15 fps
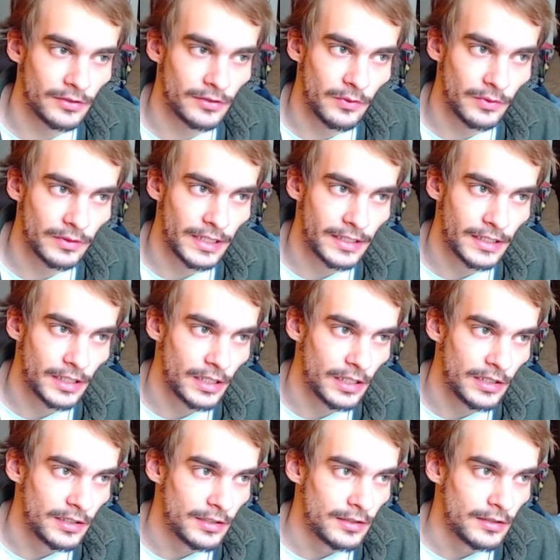or like a
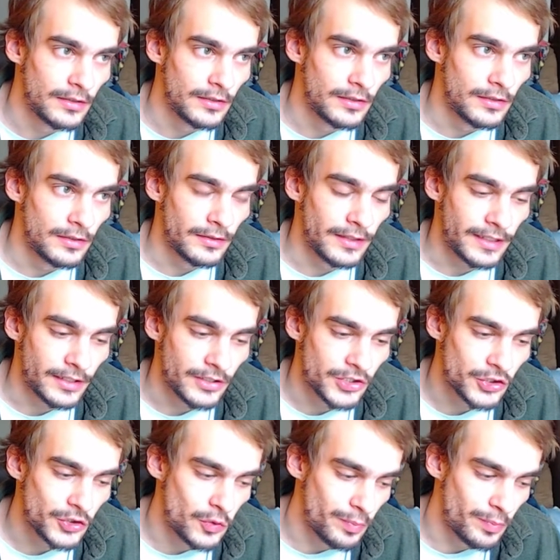
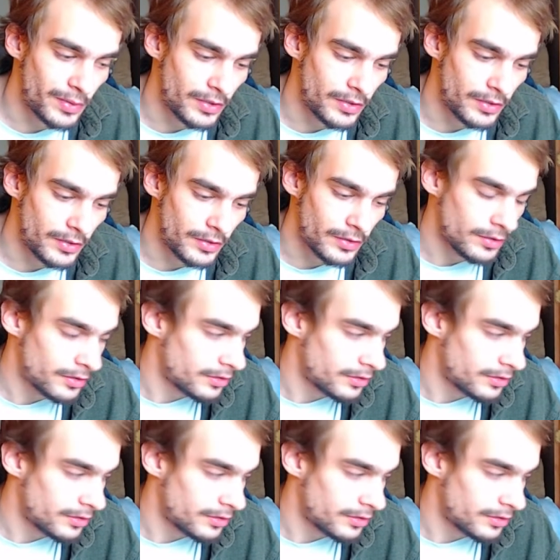super,